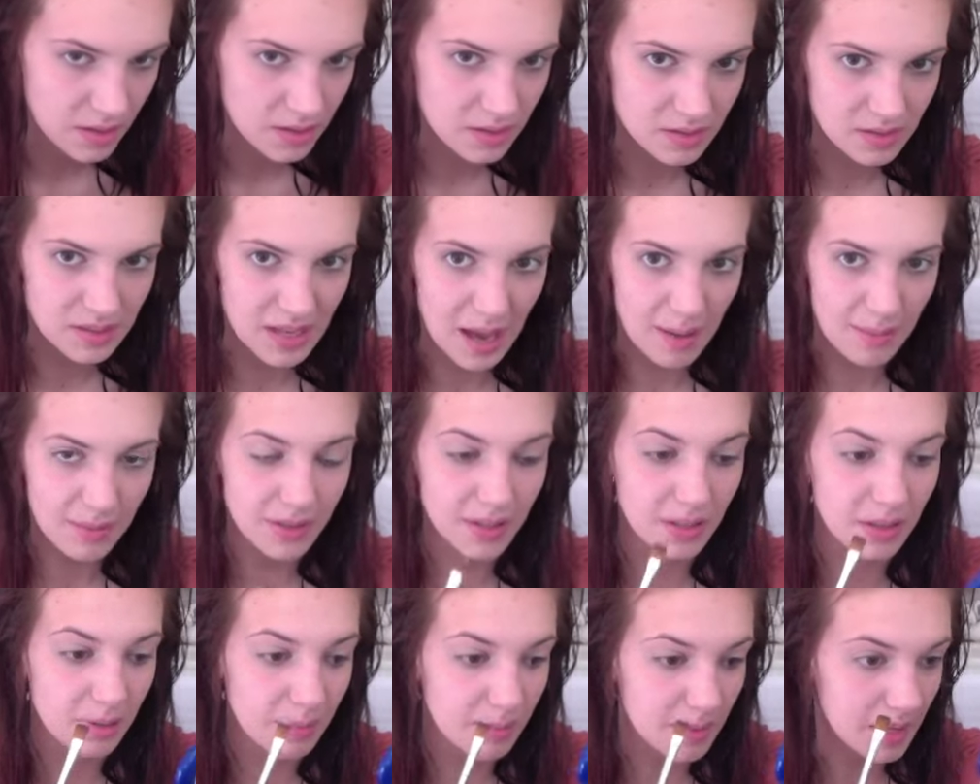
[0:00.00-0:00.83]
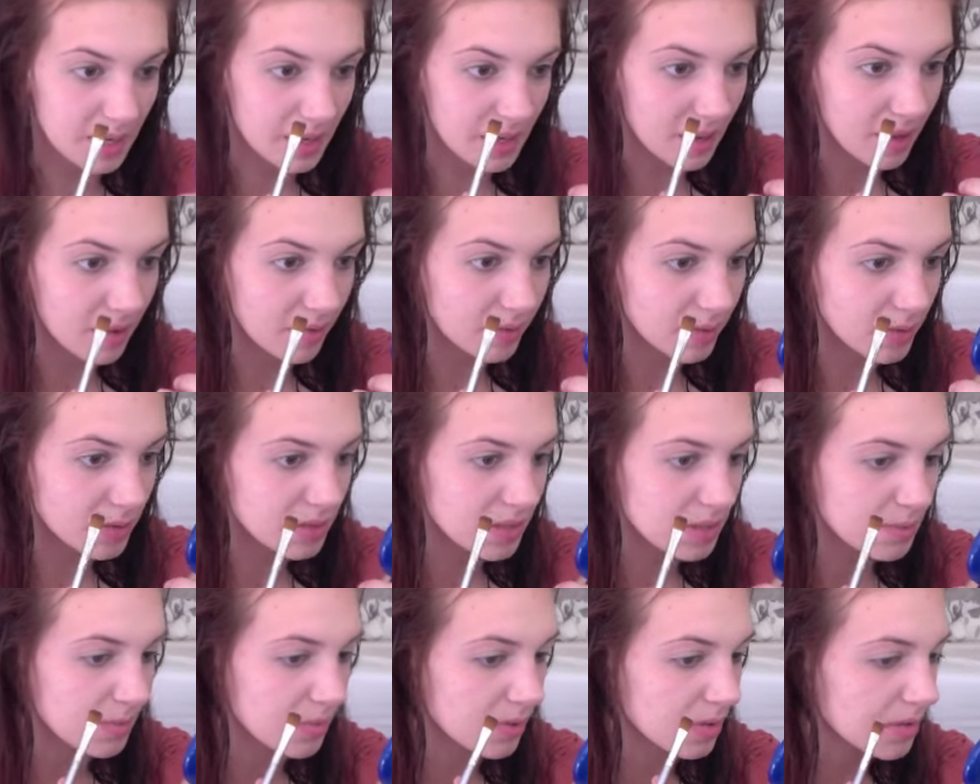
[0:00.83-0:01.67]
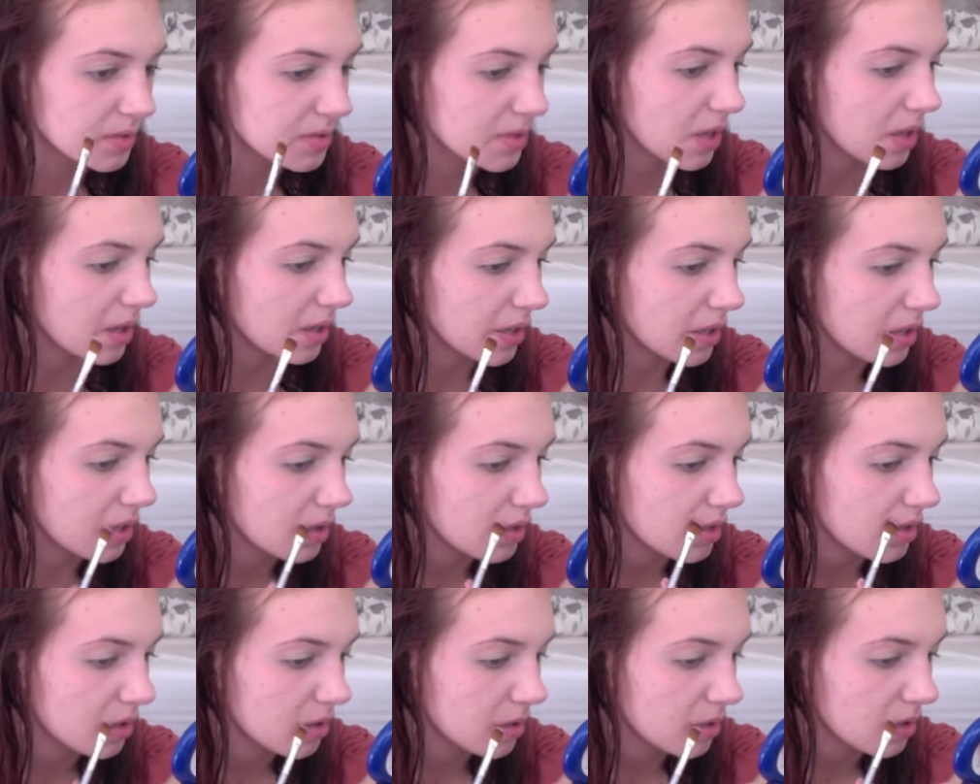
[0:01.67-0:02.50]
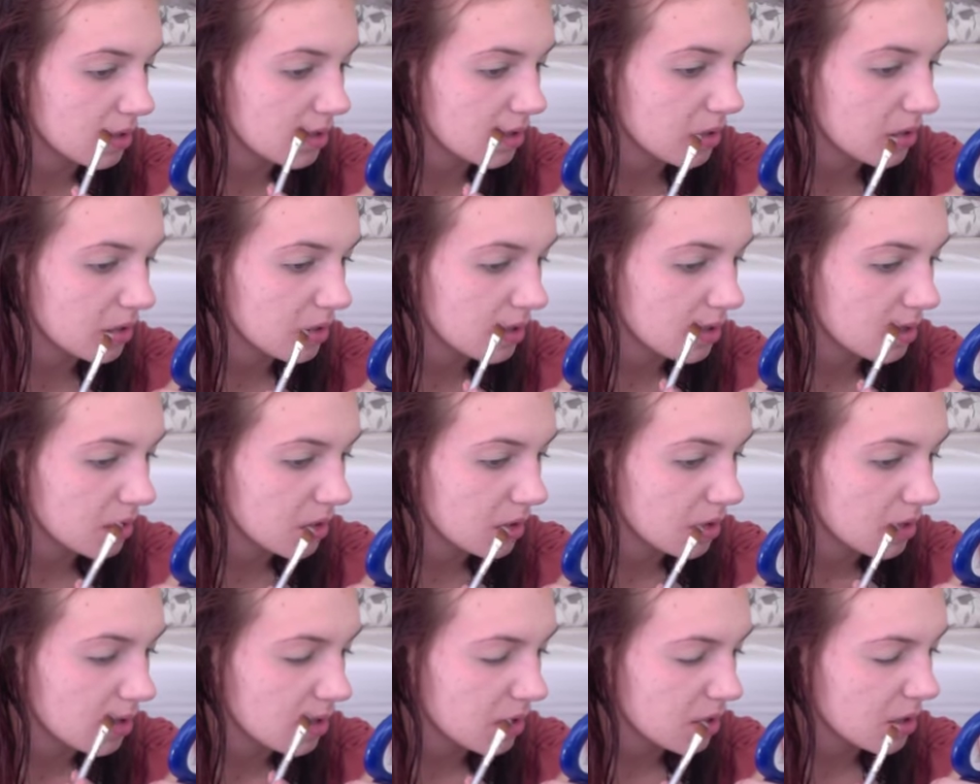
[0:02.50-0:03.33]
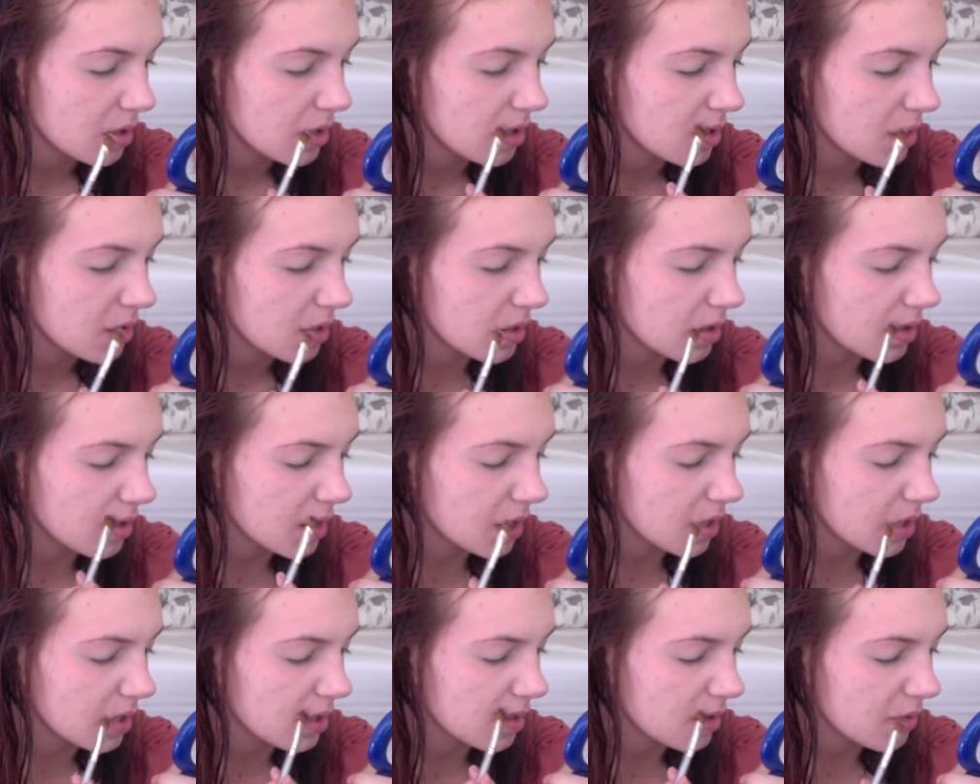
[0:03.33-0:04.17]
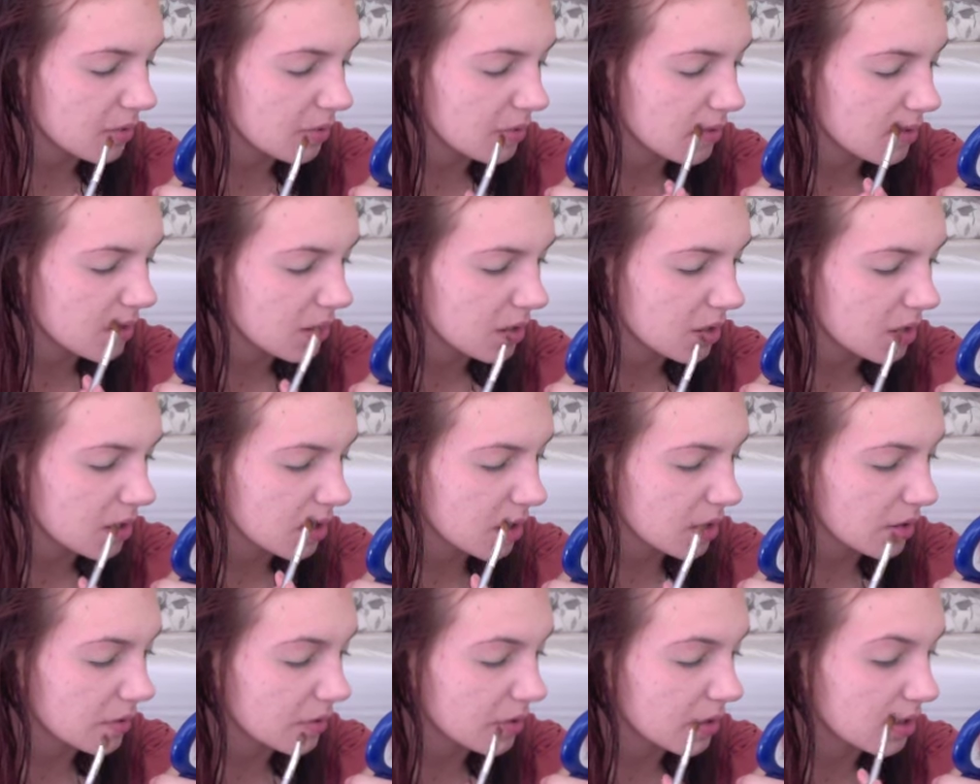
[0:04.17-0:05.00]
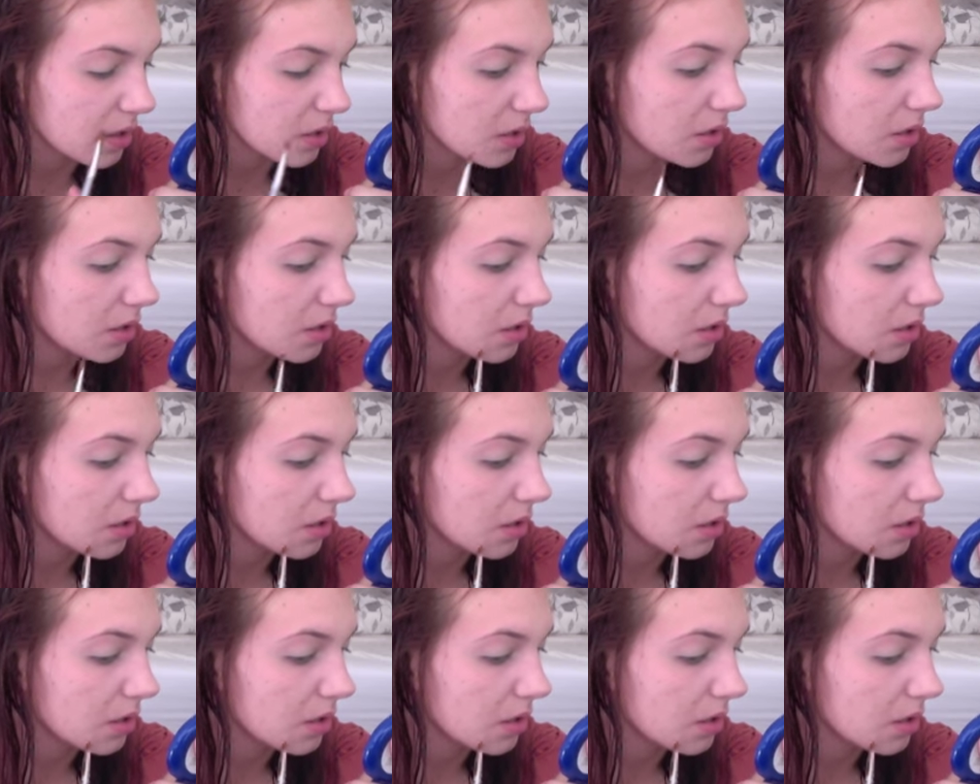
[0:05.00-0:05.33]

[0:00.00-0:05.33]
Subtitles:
dab a little bit of Lucy Minerals on it, and then kind of cover